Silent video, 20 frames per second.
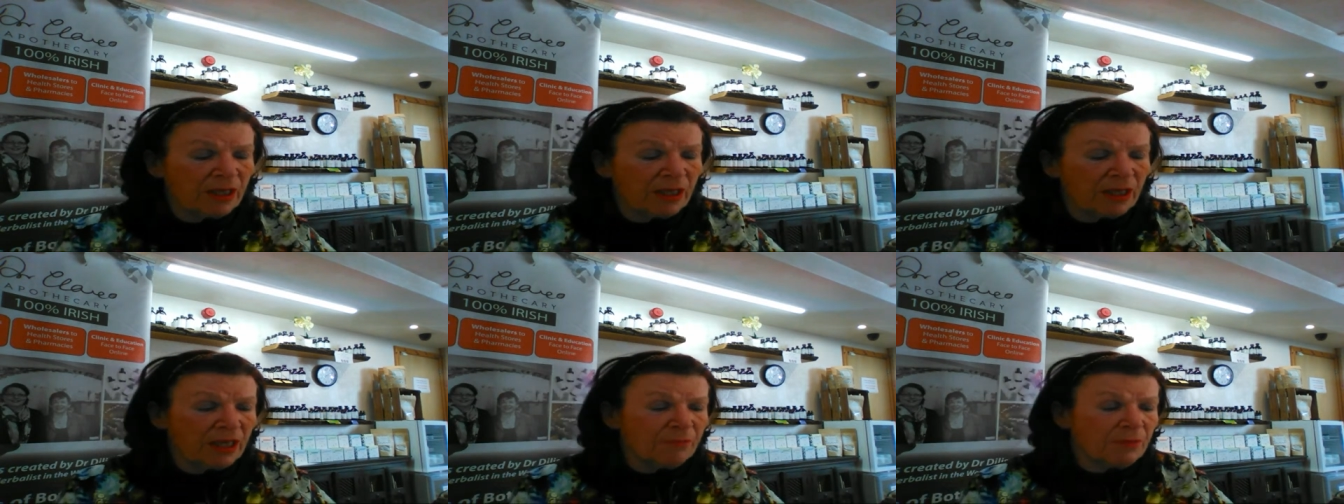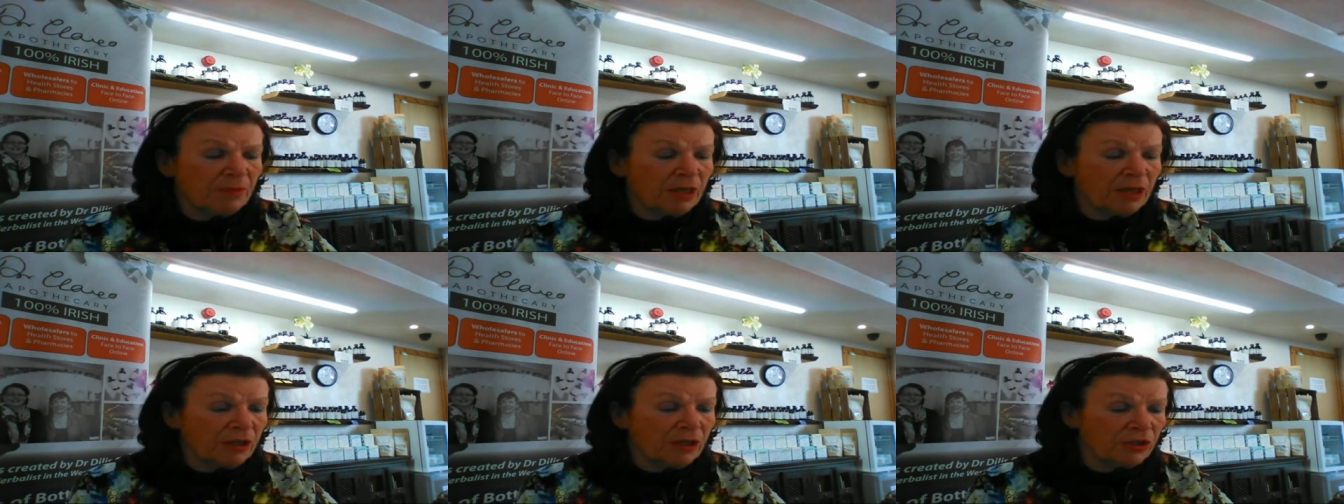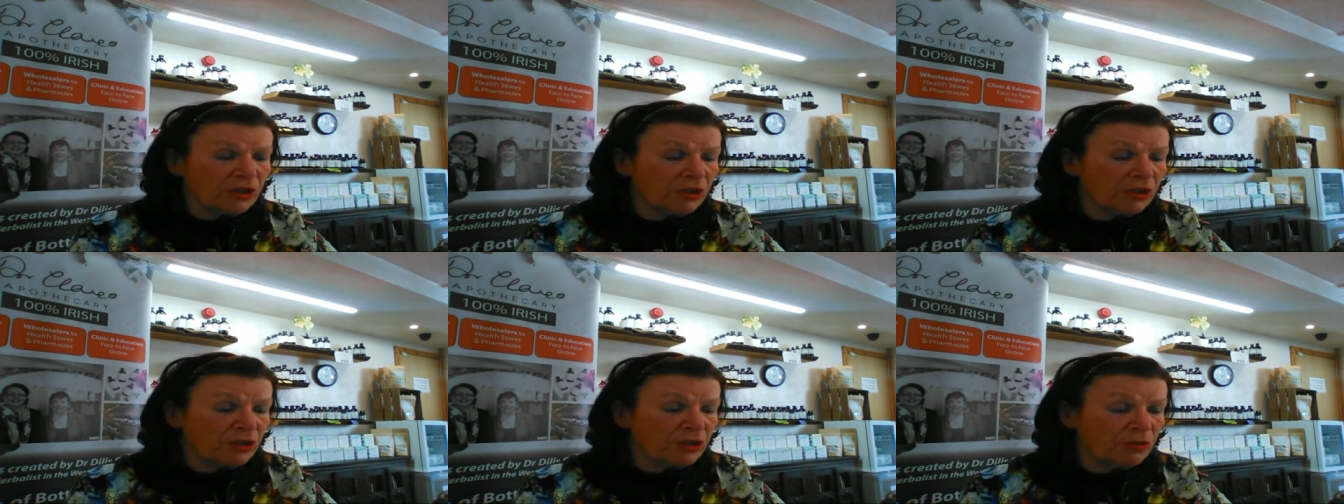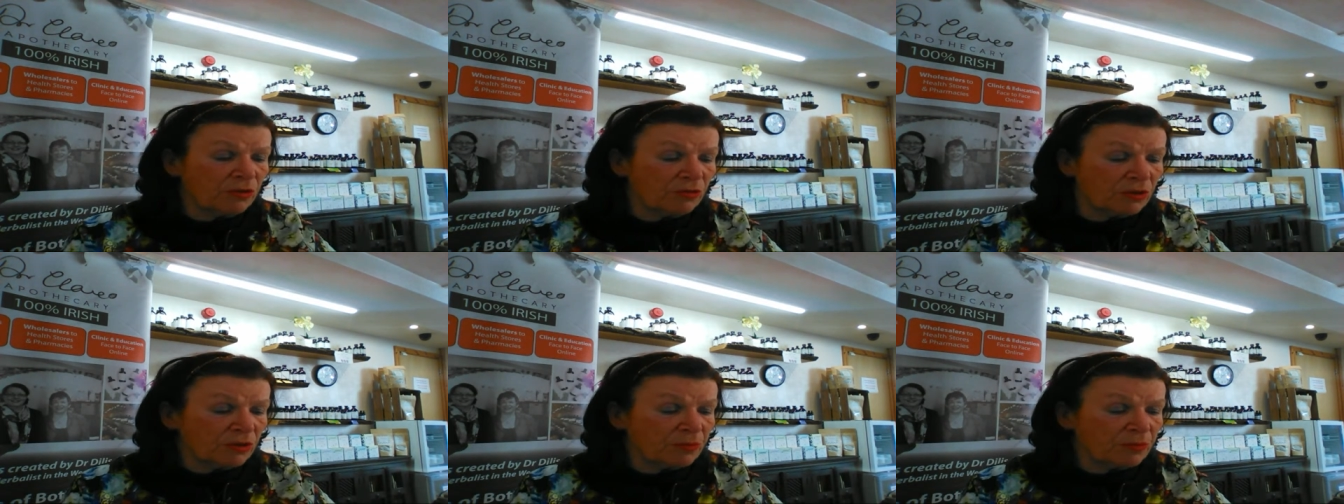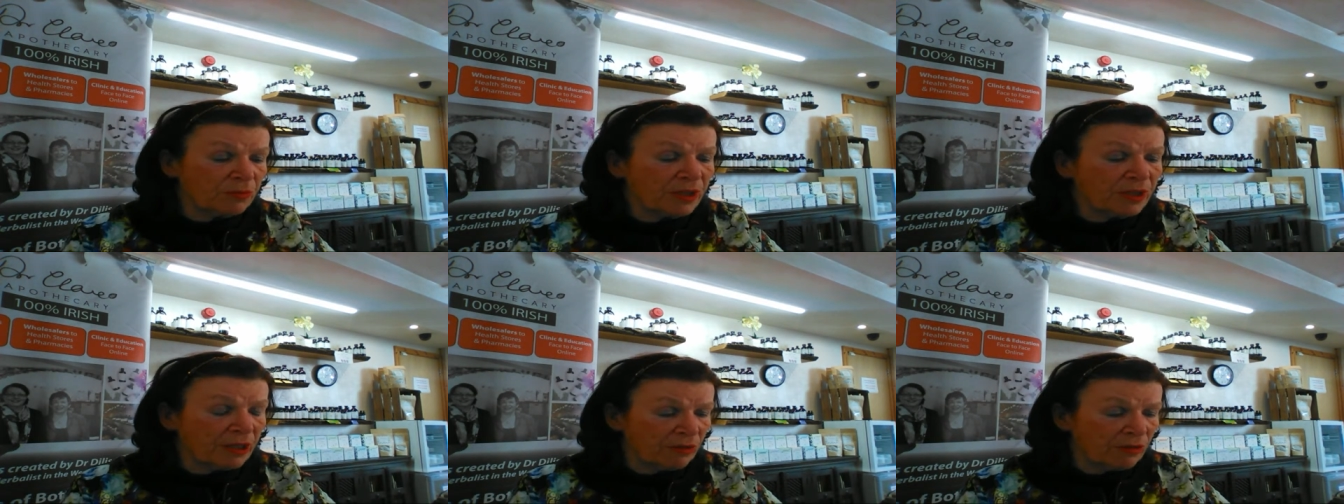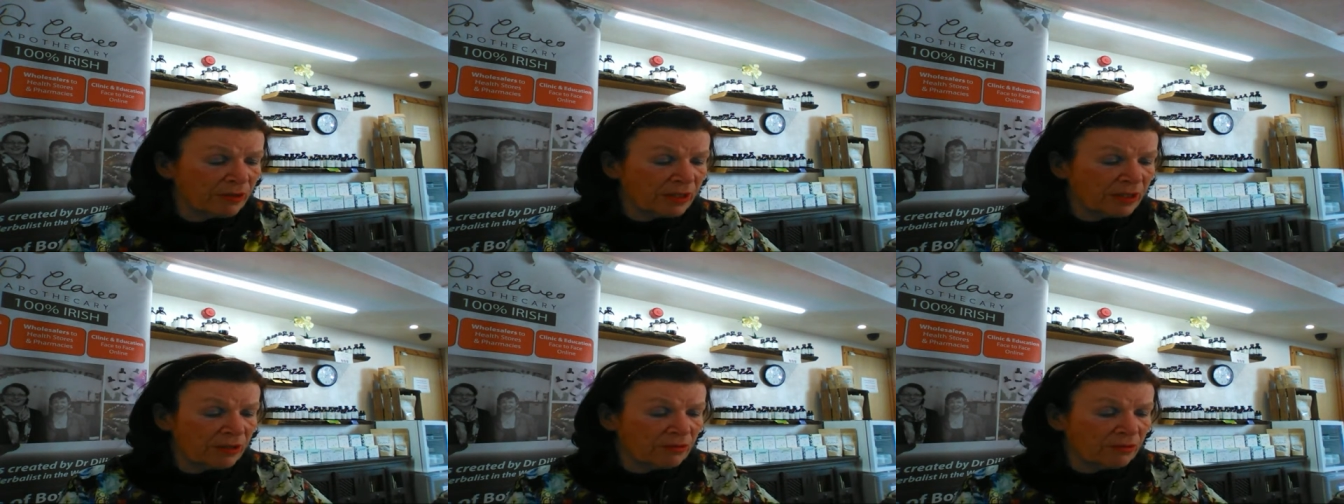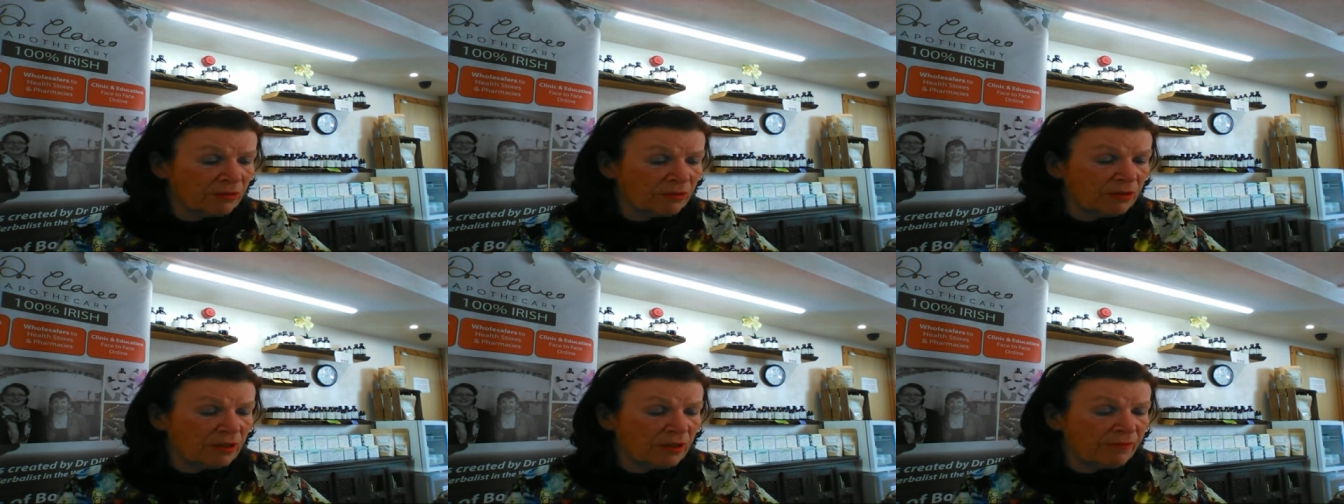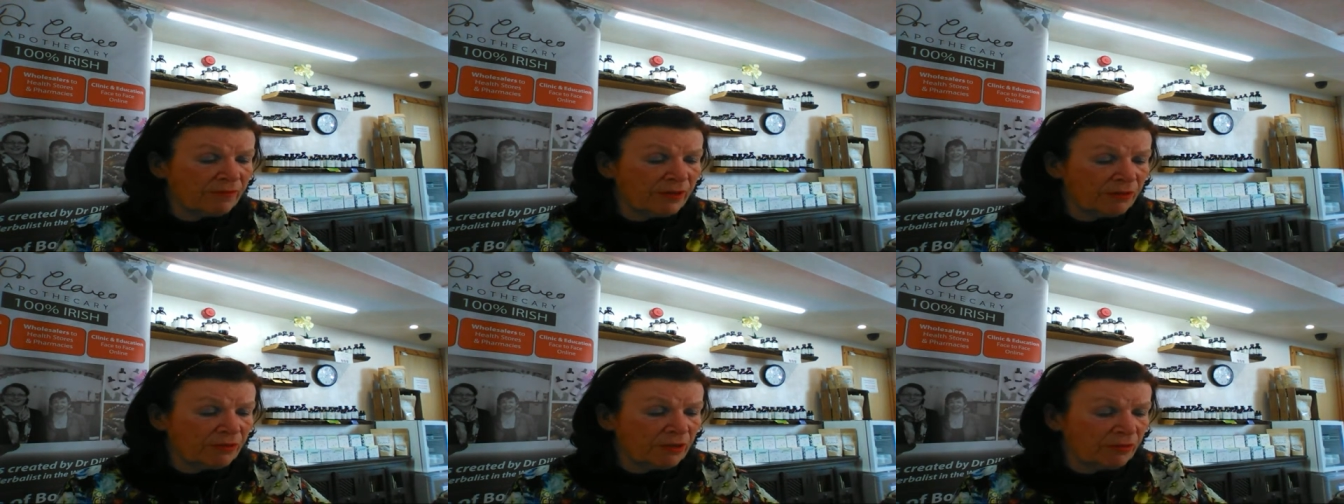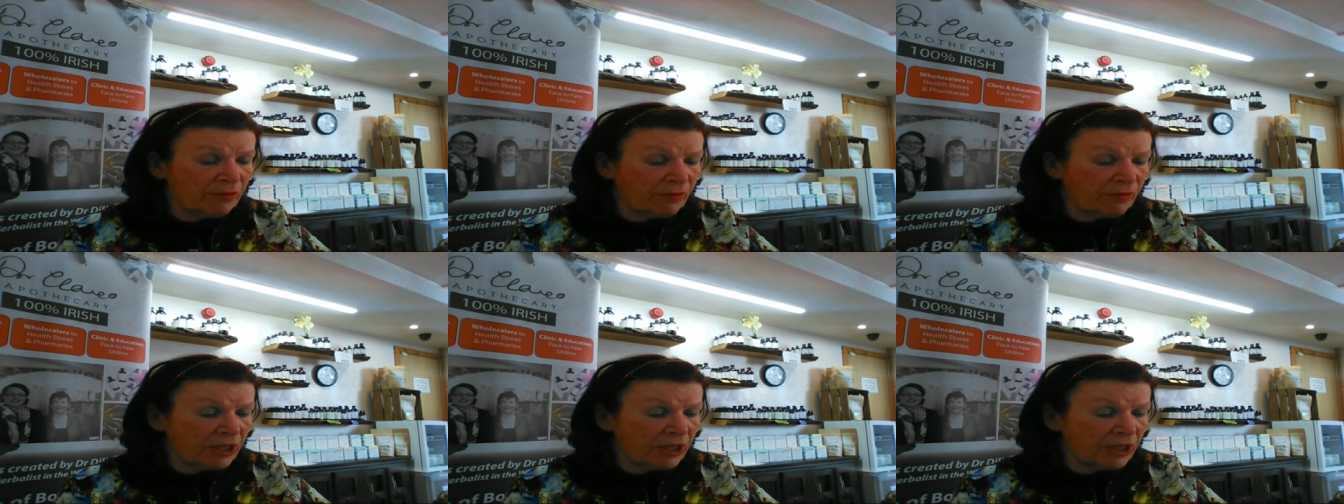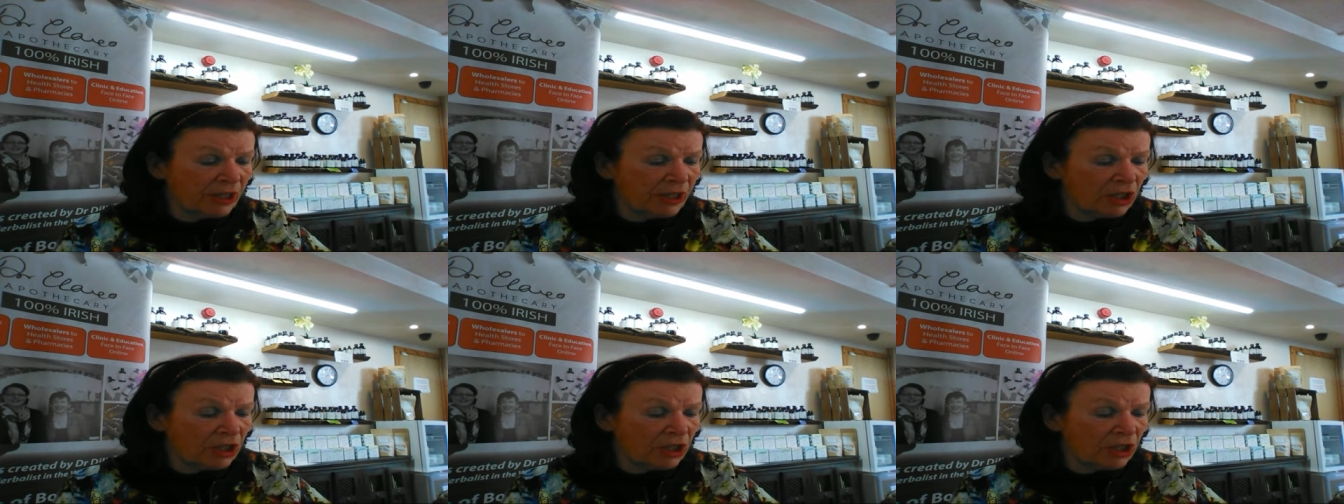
allergic to it, but they're also very refreshing.